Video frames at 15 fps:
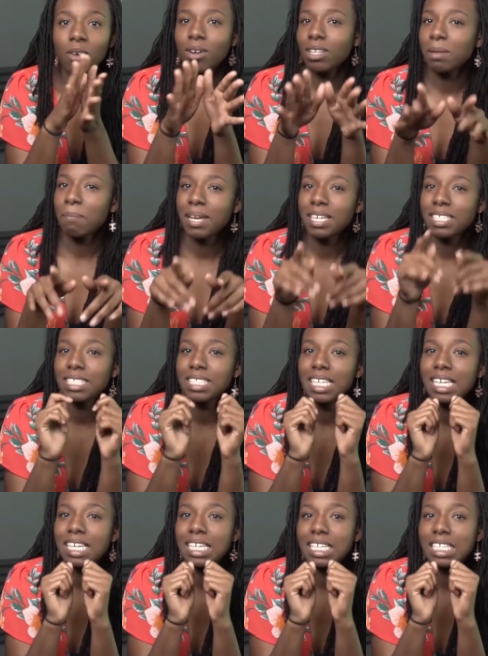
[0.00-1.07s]
Well, the best
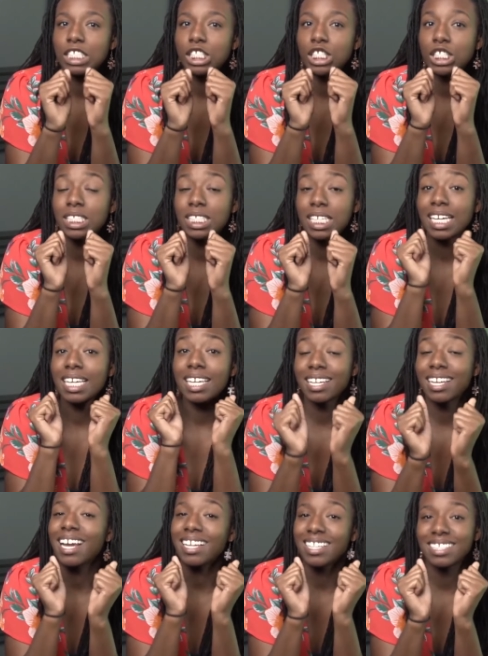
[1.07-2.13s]
thing is to stay
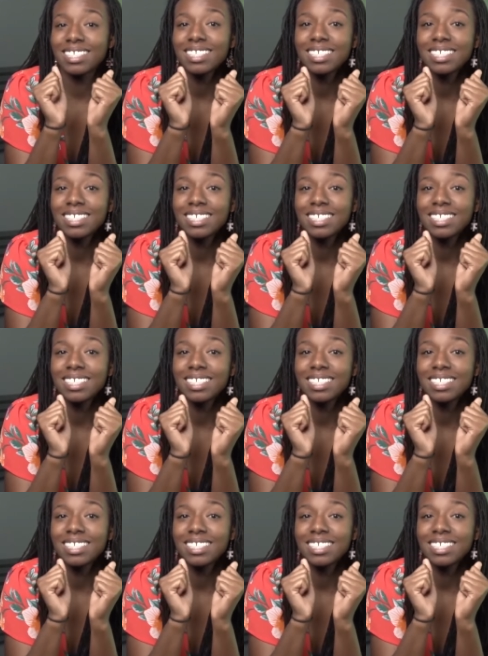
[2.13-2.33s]
connected.